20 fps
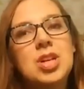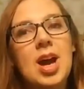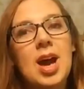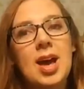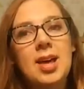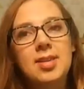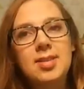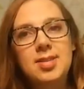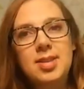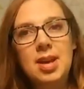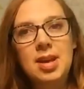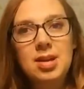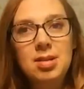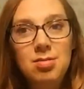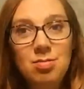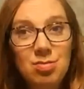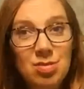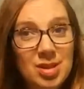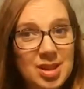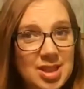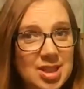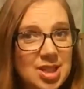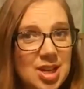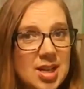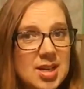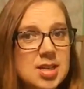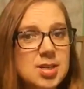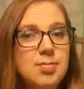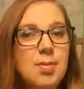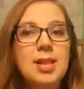has really
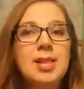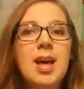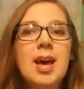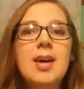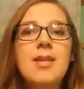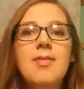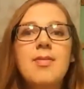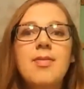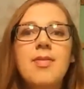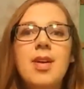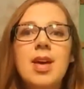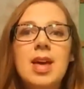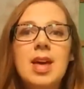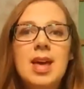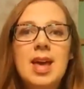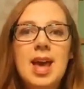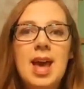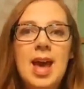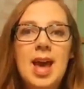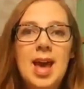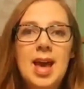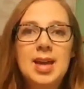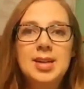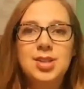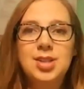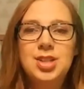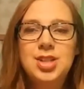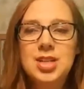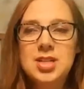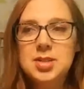changed my life.
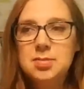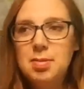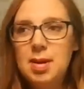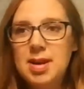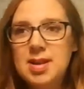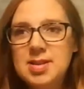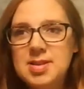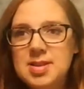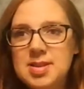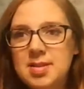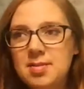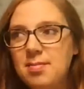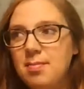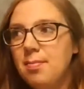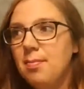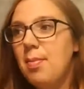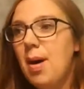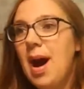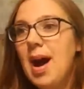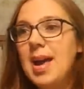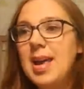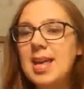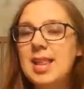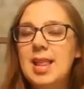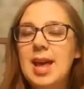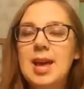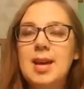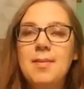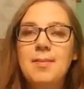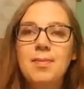And she explains, bye
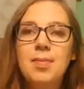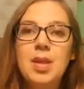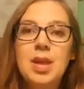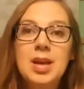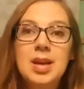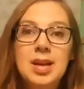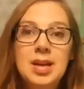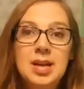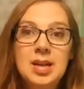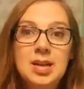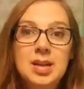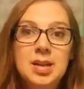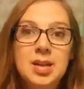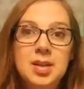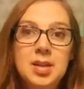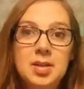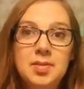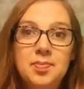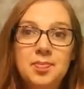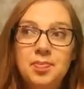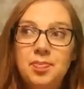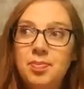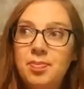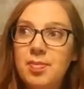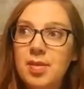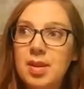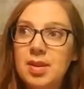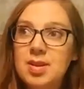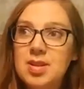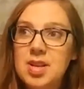Eli.
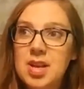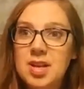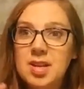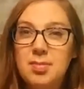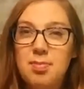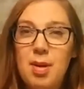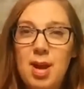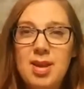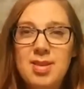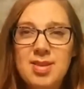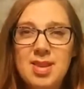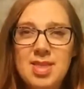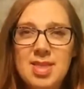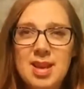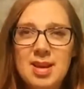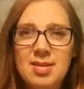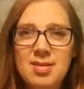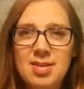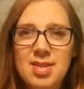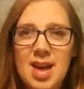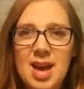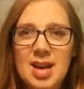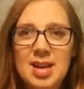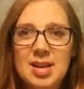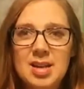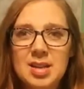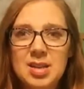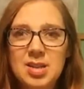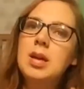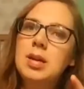She explains in there
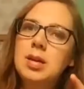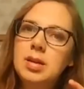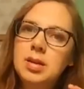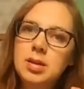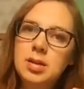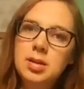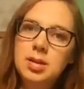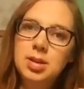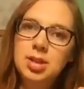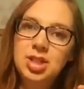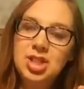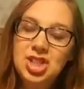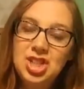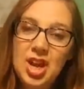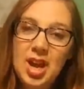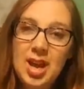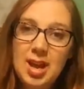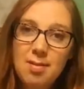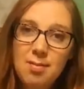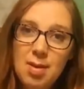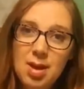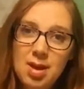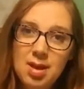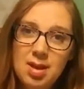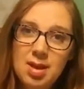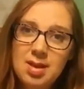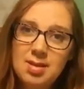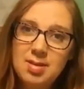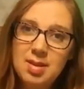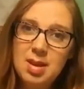that shame
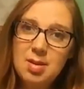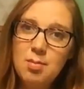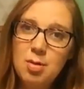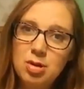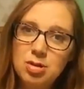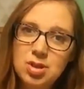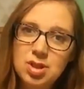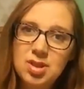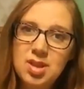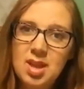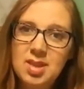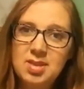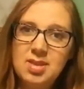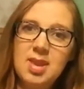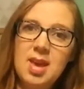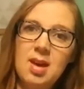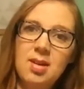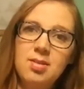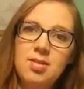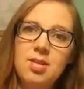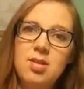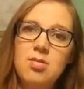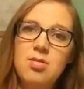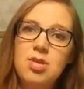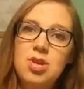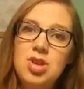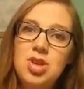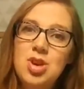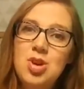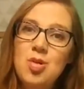is an emotion that tells you
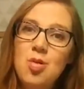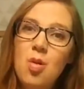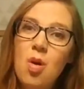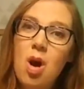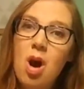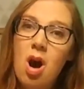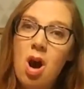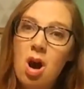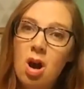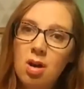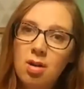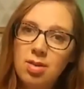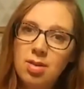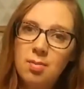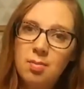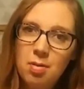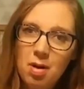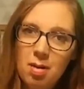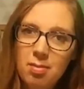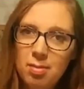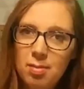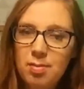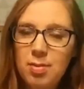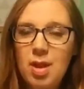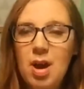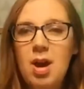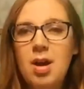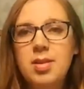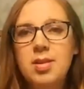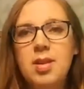you are the problem,
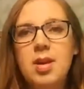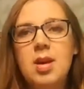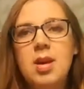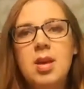not